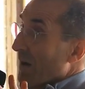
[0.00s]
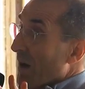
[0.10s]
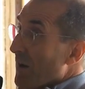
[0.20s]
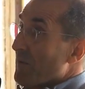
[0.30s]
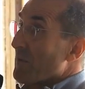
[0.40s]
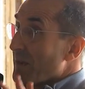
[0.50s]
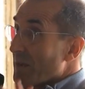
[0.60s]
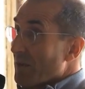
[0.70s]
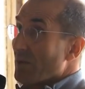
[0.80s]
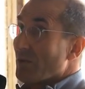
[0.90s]
often
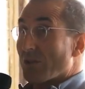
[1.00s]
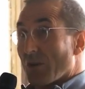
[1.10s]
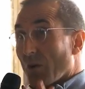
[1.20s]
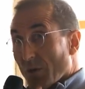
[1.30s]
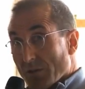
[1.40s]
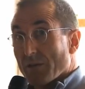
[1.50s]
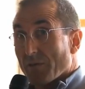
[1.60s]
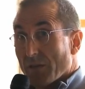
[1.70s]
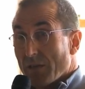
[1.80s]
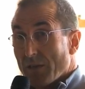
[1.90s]
being used
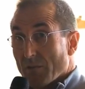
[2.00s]
coercively.